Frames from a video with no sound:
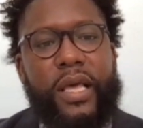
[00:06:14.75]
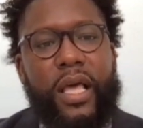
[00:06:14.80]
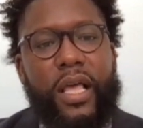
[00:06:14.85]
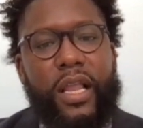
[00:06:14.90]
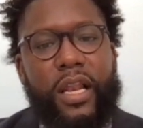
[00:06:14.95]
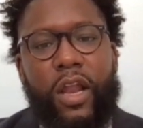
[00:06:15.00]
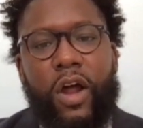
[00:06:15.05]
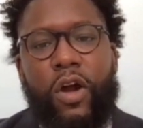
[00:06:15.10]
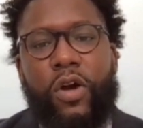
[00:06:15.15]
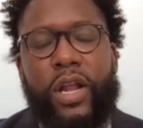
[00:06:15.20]

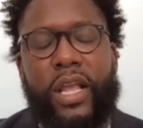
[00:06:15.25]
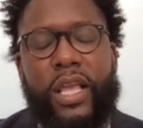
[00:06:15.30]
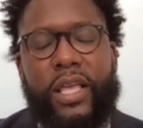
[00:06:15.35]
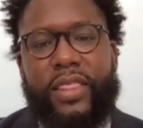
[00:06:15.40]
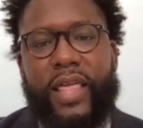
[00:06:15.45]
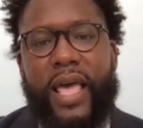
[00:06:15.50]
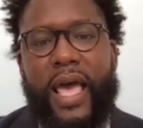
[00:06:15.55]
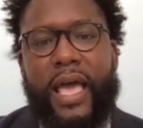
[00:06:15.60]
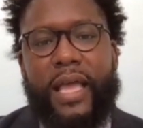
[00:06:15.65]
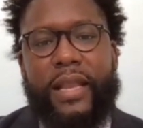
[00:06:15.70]
Learning
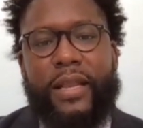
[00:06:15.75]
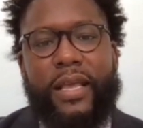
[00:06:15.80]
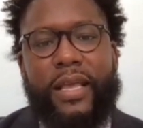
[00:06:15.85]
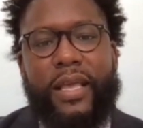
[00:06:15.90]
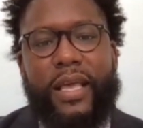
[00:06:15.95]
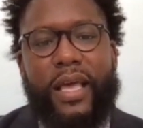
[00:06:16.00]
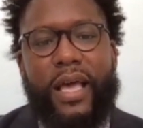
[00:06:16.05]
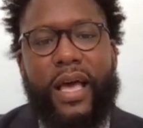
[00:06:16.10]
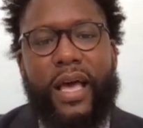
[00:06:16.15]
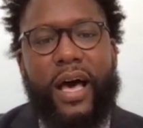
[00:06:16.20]

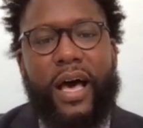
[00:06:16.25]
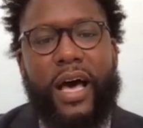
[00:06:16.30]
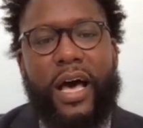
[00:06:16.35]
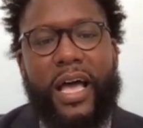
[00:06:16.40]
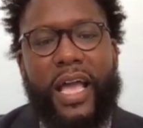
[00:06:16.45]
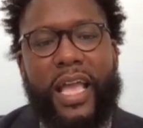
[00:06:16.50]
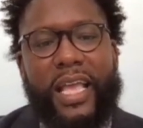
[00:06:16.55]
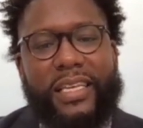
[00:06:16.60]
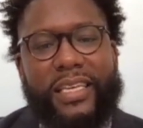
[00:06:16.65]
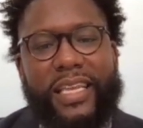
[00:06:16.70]
that
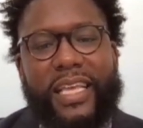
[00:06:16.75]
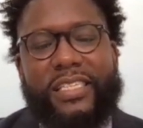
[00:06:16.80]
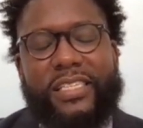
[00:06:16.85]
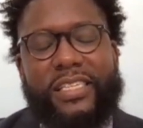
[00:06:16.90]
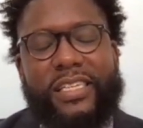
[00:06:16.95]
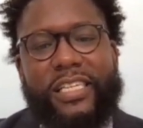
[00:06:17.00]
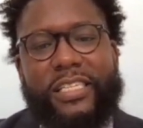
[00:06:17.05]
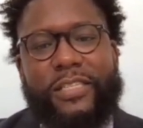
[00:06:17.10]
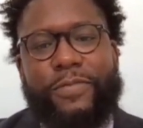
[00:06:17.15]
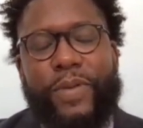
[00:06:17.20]

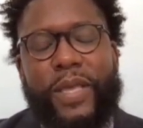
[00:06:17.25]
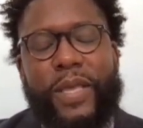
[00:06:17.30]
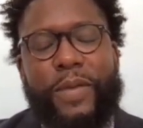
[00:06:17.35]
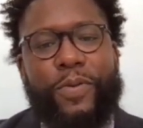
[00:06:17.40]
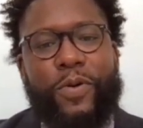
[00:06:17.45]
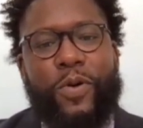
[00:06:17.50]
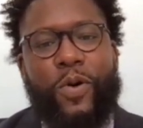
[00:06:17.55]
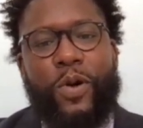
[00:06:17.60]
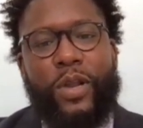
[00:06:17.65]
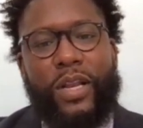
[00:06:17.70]
indigenous
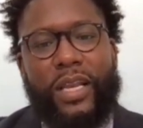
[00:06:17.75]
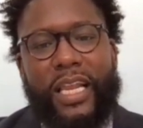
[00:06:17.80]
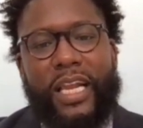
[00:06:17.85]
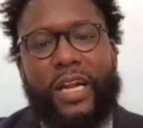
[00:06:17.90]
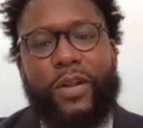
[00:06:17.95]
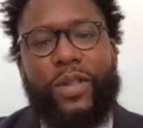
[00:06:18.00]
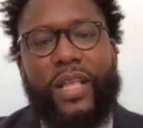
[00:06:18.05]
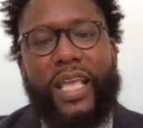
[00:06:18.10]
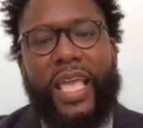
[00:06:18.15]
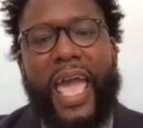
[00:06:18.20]
people
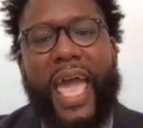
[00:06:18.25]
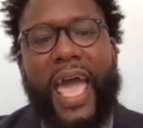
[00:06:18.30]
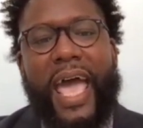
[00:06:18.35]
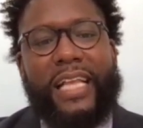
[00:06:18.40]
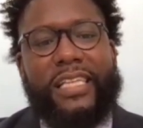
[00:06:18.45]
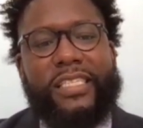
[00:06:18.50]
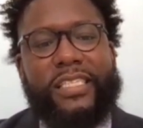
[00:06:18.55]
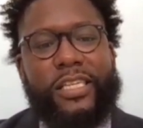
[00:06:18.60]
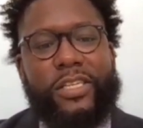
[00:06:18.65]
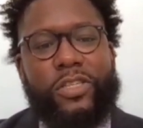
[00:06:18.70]
literally
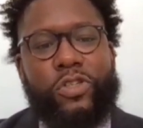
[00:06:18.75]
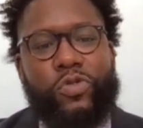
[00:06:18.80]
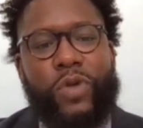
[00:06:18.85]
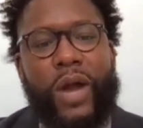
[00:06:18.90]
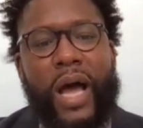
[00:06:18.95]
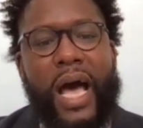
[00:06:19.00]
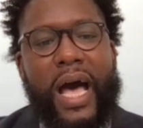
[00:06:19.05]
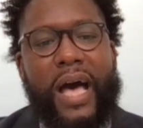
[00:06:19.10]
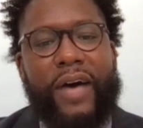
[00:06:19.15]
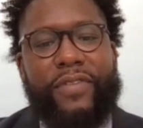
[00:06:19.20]
had to
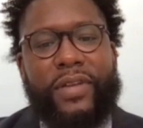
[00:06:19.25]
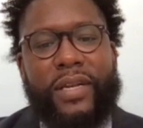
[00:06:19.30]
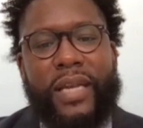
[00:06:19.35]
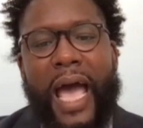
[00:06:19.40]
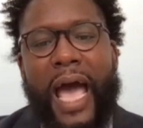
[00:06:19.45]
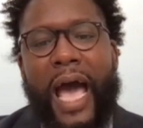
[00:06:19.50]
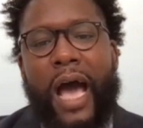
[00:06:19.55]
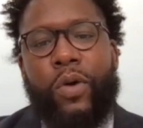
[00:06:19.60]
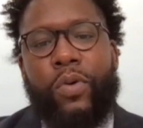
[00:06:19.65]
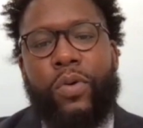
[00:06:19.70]
drive an
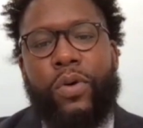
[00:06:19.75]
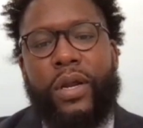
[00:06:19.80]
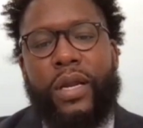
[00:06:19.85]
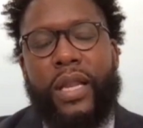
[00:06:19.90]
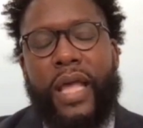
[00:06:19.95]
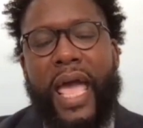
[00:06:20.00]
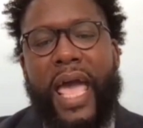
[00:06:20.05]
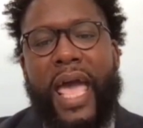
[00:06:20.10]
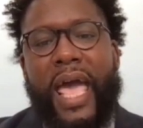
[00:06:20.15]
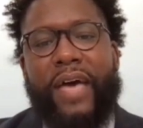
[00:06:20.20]
hour and
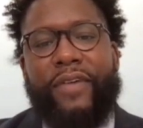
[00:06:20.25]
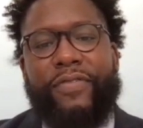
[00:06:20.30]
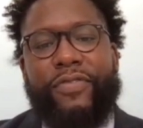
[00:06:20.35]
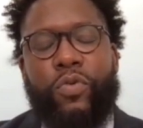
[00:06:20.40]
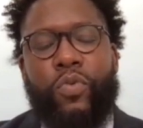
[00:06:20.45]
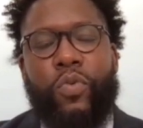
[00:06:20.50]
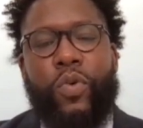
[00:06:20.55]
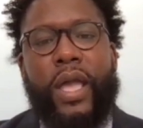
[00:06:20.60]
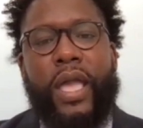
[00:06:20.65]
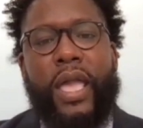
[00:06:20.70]
a half
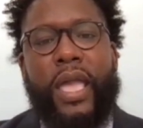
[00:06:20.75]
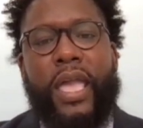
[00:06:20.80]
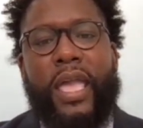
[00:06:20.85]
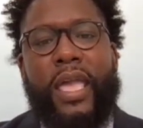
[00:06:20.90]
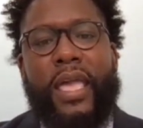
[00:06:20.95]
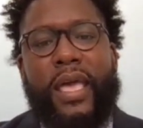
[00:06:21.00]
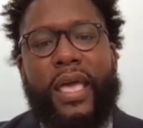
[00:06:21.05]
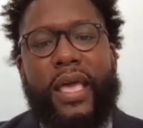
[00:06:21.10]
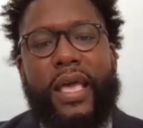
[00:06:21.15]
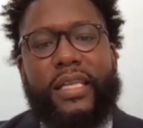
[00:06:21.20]
away
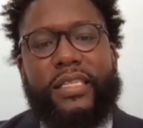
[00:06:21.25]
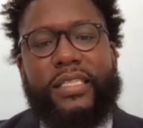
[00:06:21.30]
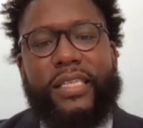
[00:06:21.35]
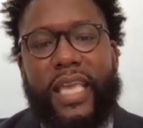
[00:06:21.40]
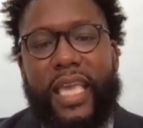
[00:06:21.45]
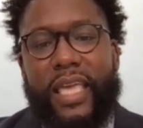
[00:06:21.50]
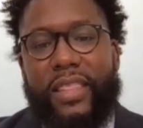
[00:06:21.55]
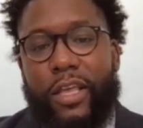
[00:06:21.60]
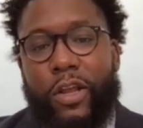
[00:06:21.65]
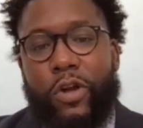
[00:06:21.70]
to
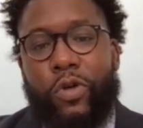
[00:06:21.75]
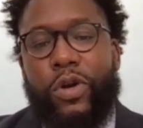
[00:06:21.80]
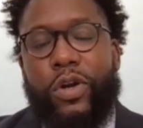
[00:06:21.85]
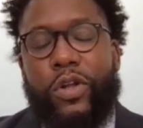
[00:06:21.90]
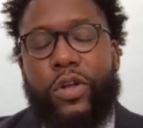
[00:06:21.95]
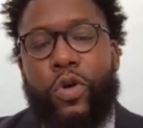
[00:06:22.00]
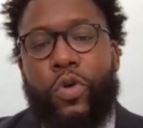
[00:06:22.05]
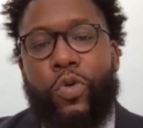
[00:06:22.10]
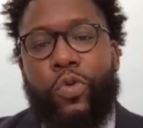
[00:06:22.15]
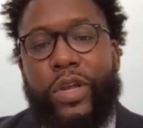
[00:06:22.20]
get the
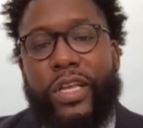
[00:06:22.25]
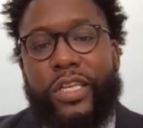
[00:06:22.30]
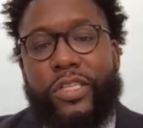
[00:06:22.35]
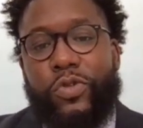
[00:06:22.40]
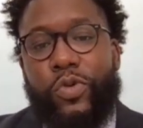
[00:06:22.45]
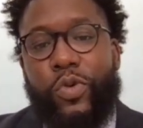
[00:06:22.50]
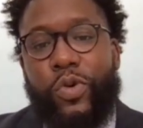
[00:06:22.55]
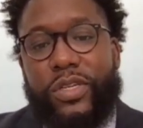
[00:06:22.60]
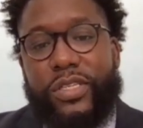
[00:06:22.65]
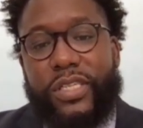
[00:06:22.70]
critical
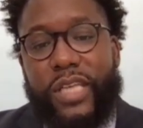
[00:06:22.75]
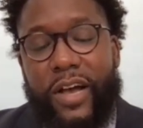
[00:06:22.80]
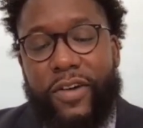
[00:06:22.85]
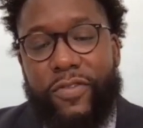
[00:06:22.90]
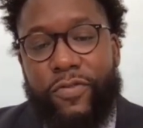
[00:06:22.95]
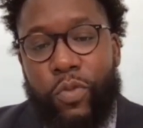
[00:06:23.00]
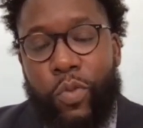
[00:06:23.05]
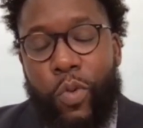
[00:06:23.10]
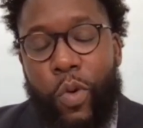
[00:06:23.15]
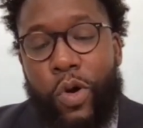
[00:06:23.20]
resource
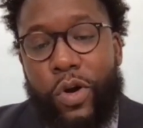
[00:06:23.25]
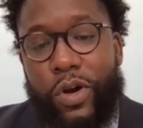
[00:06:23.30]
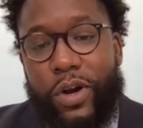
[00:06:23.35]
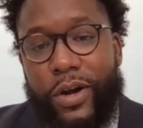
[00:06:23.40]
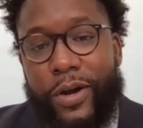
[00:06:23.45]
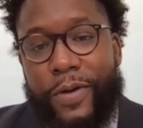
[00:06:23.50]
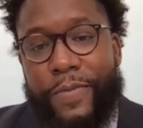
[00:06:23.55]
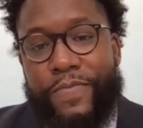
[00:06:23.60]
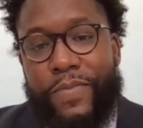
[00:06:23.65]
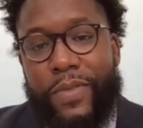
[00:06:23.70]
of
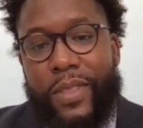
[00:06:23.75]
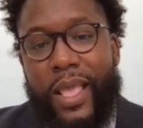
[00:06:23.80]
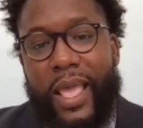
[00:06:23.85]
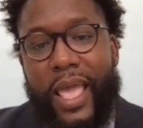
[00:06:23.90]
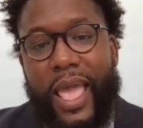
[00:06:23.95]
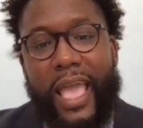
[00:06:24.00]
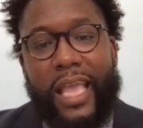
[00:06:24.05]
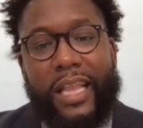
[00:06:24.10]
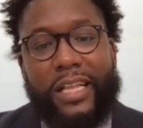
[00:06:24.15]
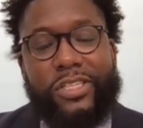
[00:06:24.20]
water
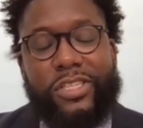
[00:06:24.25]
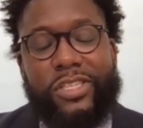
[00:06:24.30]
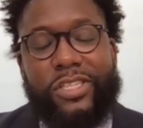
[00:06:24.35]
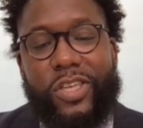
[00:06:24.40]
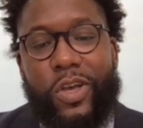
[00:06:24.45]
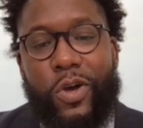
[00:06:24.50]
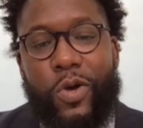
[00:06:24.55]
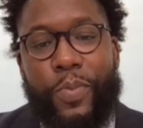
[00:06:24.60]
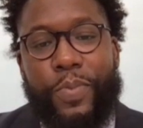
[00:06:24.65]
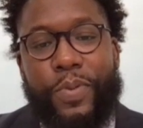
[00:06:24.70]
and
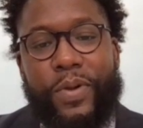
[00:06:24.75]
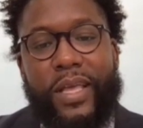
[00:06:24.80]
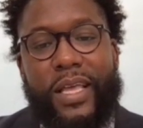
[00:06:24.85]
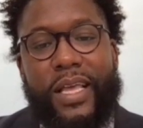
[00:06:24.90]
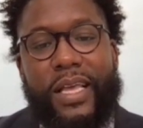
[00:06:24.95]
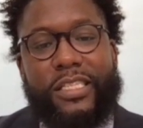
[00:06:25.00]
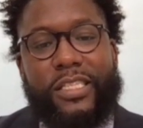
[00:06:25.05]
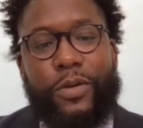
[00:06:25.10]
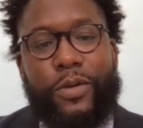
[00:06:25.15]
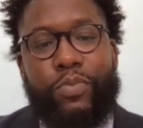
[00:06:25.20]
soap
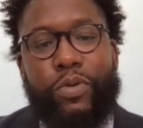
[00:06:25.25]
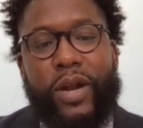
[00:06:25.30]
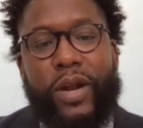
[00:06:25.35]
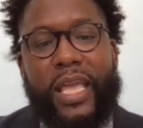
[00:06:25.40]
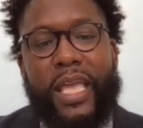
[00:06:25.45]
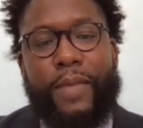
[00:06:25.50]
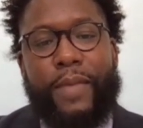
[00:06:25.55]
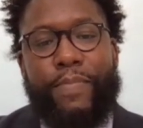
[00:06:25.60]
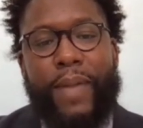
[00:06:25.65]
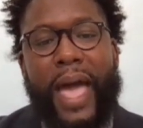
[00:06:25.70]
to bring
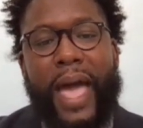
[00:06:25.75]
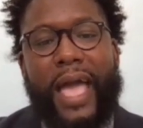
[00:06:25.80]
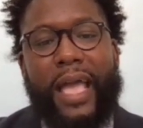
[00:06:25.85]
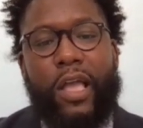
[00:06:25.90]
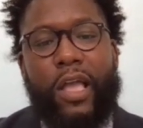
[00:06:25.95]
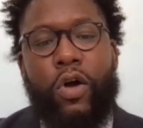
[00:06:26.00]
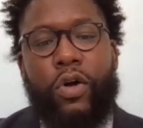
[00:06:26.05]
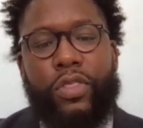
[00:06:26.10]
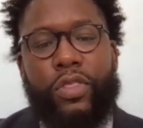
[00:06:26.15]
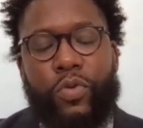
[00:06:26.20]
it back
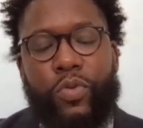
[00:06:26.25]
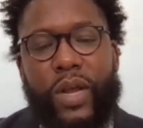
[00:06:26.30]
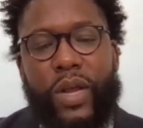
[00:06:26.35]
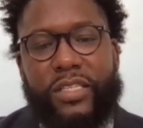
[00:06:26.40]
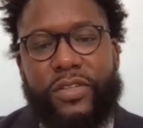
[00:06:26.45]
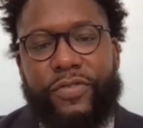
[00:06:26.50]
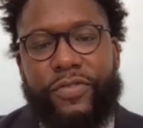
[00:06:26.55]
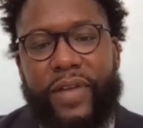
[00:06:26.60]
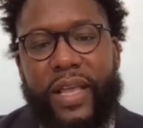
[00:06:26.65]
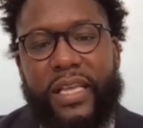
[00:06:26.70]
on the
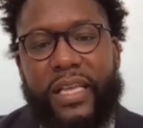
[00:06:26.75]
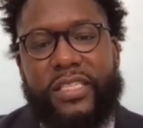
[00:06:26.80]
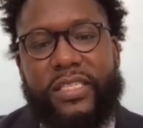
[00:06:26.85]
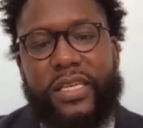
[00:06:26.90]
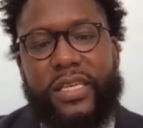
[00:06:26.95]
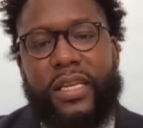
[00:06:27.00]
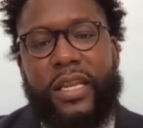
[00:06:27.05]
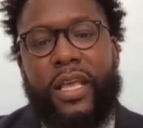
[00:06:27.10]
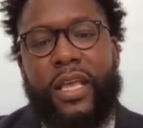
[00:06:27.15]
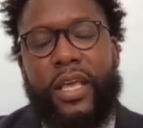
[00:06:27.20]

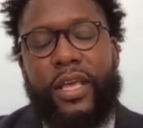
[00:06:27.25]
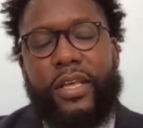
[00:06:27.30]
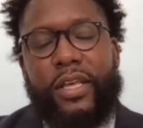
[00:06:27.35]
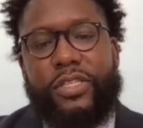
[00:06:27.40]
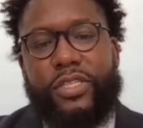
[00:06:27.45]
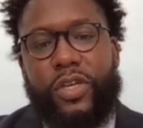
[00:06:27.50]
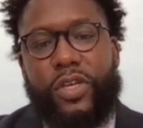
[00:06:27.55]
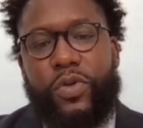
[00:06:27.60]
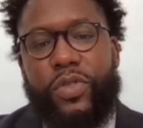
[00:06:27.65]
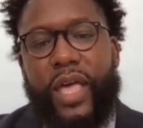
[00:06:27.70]
reservation
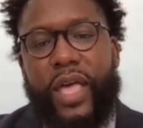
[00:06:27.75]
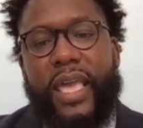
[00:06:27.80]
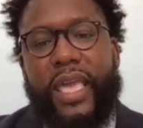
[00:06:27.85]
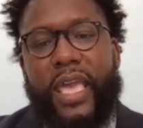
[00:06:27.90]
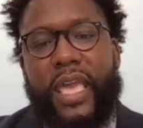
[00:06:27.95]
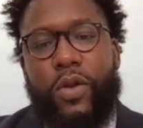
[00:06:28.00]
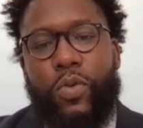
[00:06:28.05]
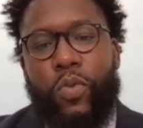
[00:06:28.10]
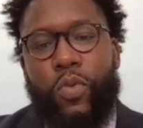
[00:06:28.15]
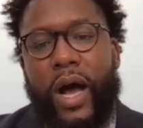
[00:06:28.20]
so they
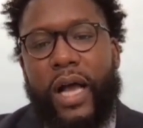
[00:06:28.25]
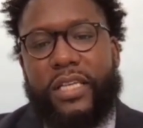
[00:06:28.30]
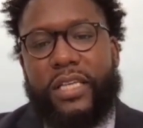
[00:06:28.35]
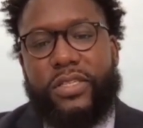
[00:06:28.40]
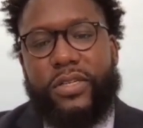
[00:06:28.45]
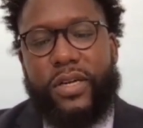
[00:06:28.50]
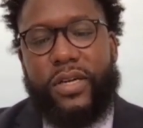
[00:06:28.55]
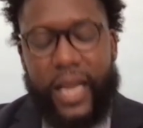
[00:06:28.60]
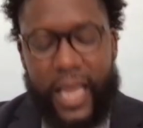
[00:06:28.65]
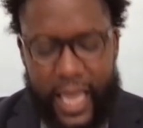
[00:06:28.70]
could wash
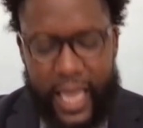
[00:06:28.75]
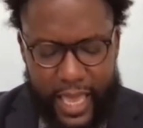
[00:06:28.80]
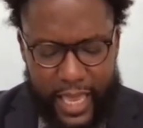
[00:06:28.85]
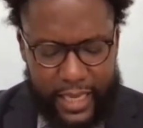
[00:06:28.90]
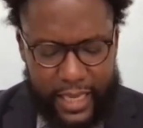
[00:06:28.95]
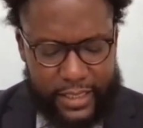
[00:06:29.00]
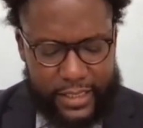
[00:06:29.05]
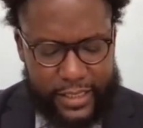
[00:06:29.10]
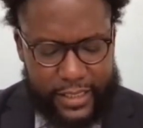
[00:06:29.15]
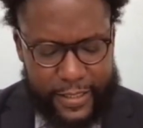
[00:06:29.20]
their
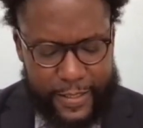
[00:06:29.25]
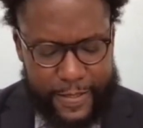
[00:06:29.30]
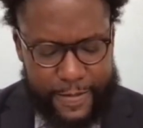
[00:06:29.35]
hands.